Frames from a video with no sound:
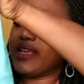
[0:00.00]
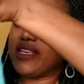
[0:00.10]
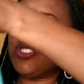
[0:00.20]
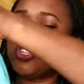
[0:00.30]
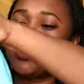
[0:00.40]

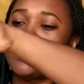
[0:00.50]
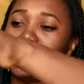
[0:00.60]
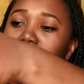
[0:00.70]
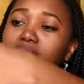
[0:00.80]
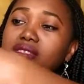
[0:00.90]
it's just the
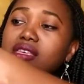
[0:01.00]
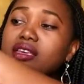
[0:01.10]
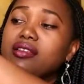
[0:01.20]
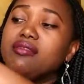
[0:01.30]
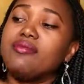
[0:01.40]
same
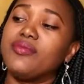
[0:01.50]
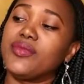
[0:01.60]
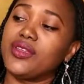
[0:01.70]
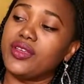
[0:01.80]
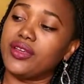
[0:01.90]
thing.
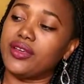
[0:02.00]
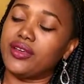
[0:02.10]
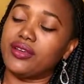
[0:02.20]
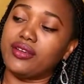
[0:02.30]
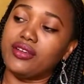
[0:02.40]

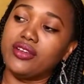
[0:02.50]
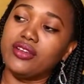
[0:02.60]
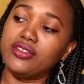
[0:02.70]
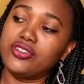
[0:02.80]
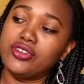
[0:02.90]

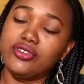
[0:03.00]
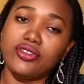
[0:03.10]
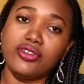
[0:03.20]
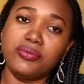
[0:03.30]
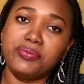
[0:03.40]
Turned
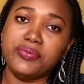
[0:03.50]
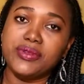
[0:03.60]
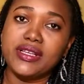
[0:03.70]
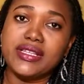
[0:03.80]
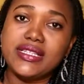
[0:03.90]
up
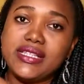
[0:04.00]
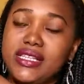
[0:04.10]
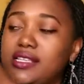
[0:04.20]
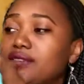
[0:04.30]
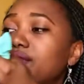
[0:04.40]

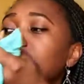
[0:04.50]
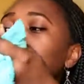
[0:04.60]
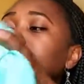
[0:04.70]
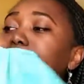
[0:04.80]
sleeves,